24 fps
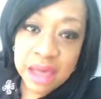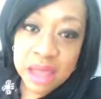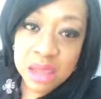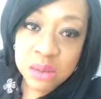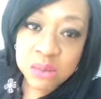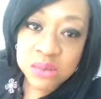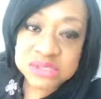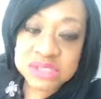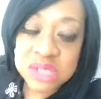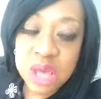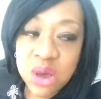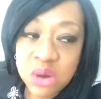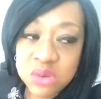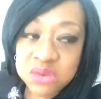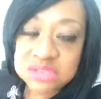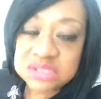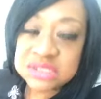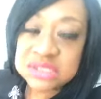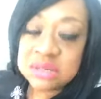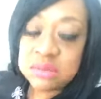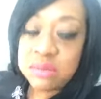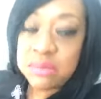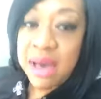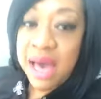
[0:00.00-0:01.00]
It was
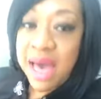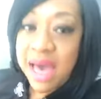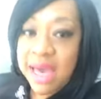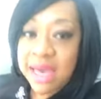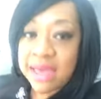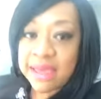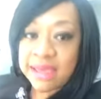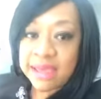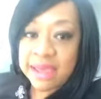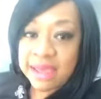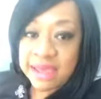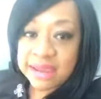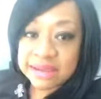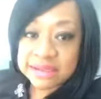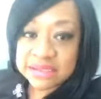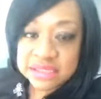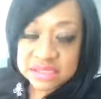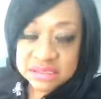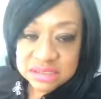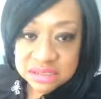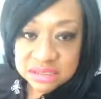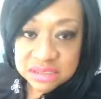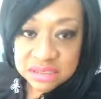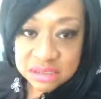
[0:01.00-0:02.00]
hosted by a
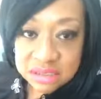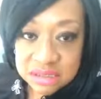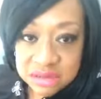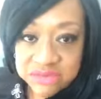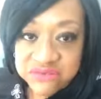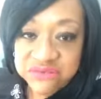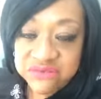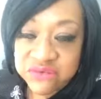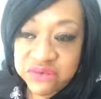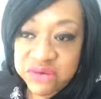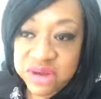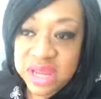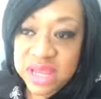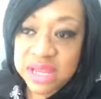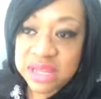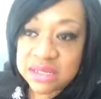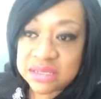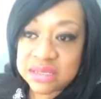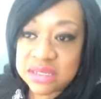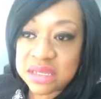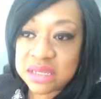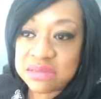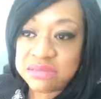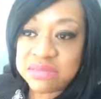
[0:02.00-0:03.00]
good
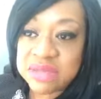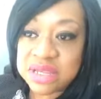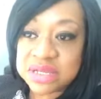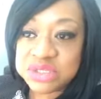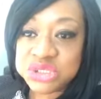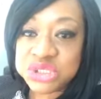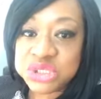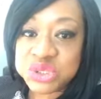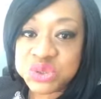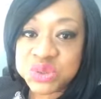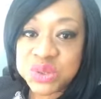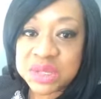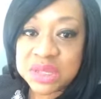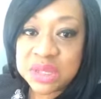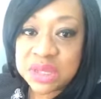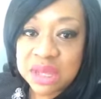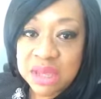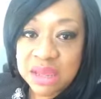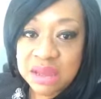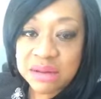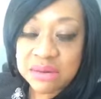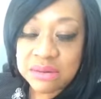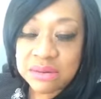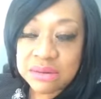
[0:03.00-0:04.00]
friend in ministry,
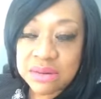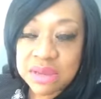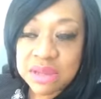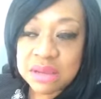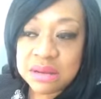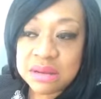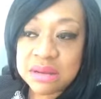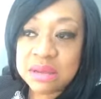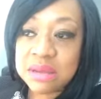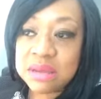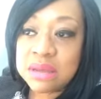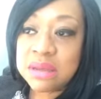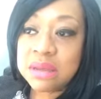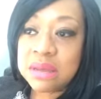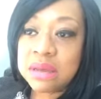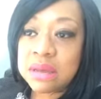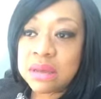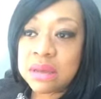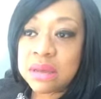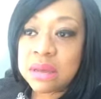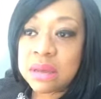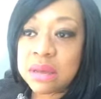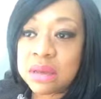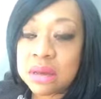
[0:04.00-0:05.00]
Karen
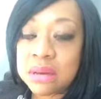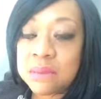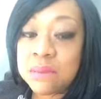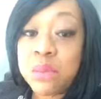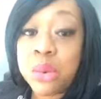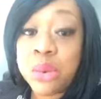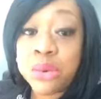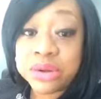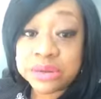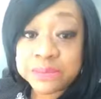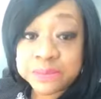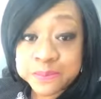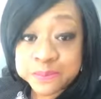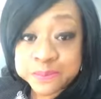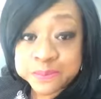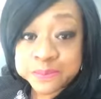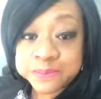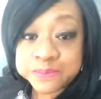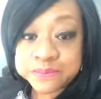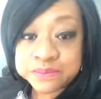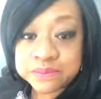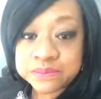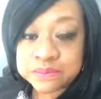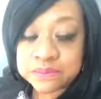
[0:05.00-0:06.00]
Morton,
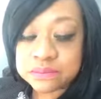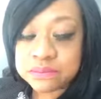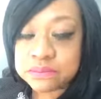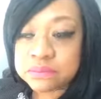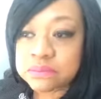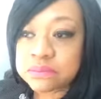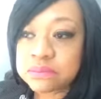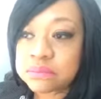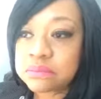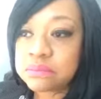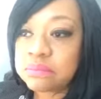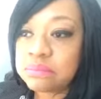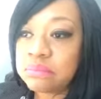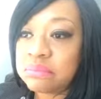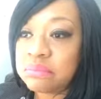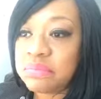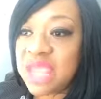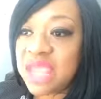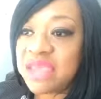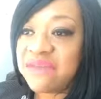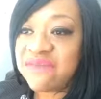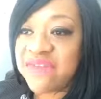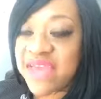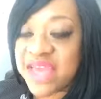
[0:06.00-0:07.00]

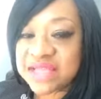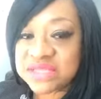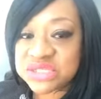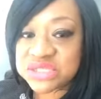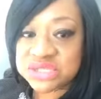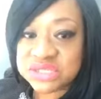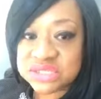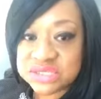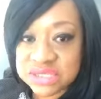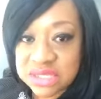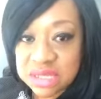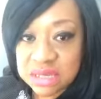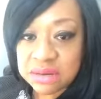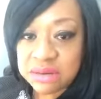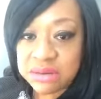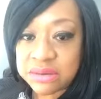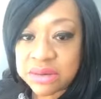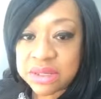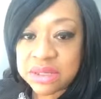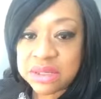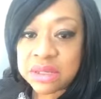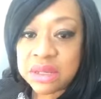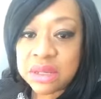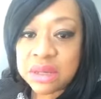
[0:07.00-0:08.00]
evangelist
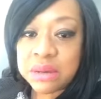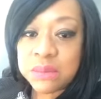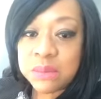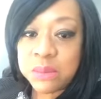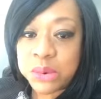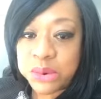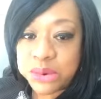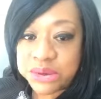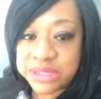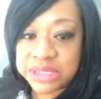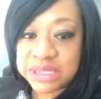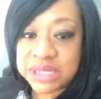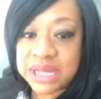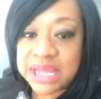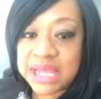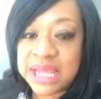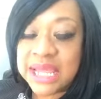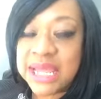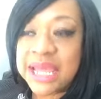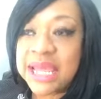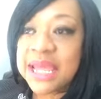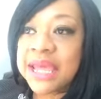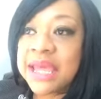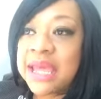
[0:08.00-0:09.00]
Karen Morton.
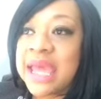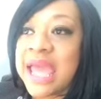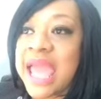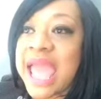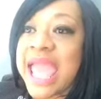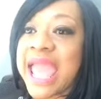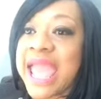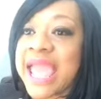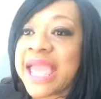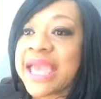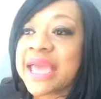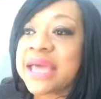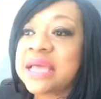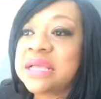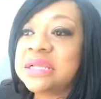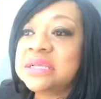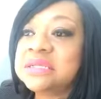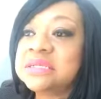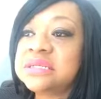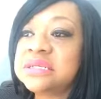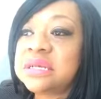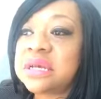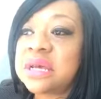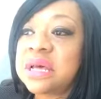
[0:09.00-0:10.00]

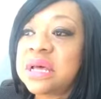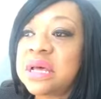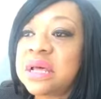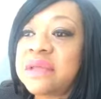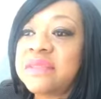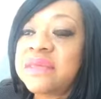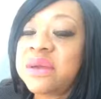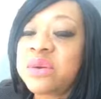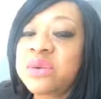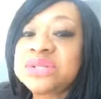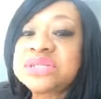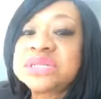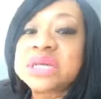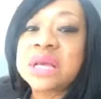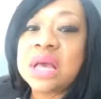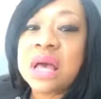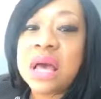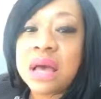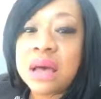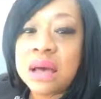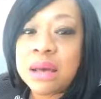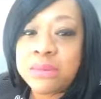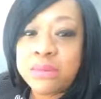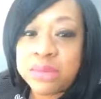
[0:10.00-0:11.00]
And there was a
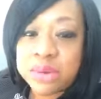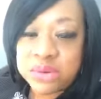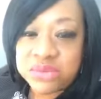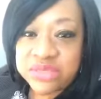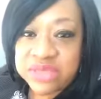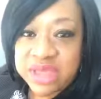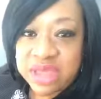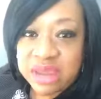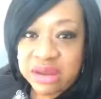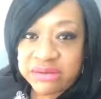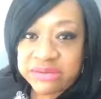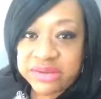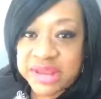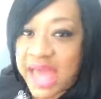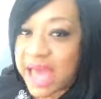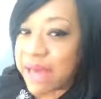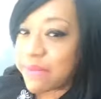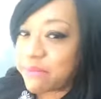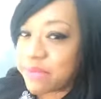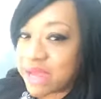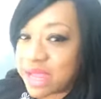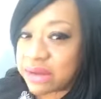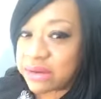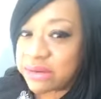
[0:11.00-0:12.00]
couple there,
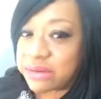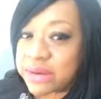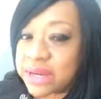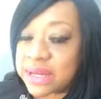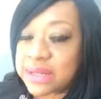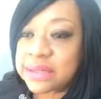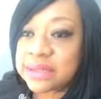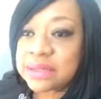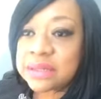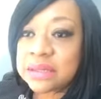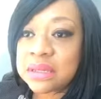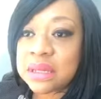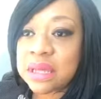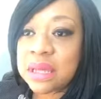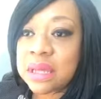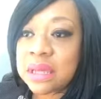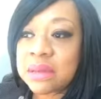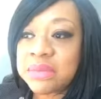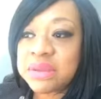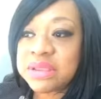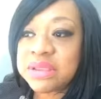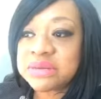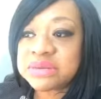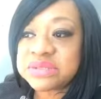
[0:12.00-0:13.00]
not married,
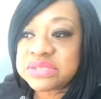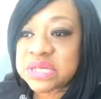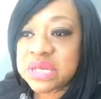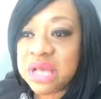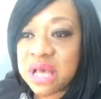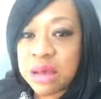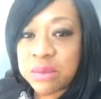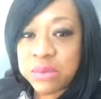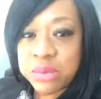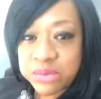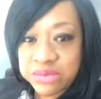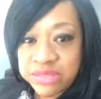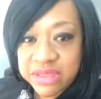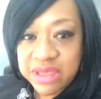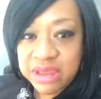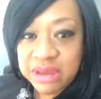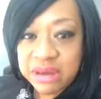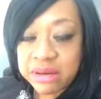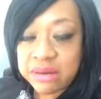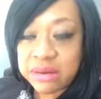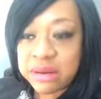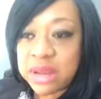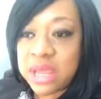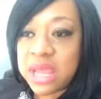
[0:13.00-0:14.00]
but there was a couple
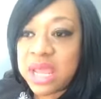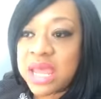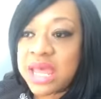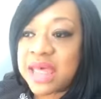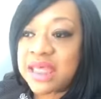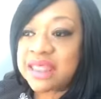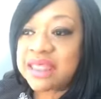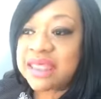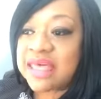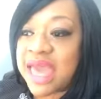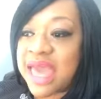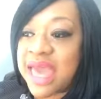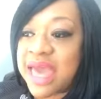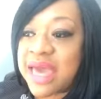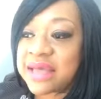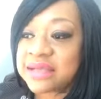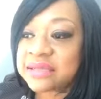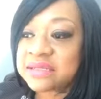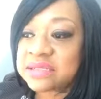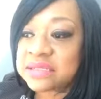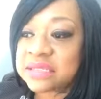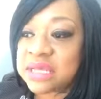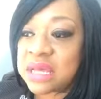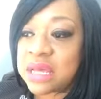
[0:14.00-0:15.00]
there
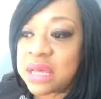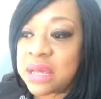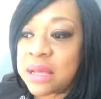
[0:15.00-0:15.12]
that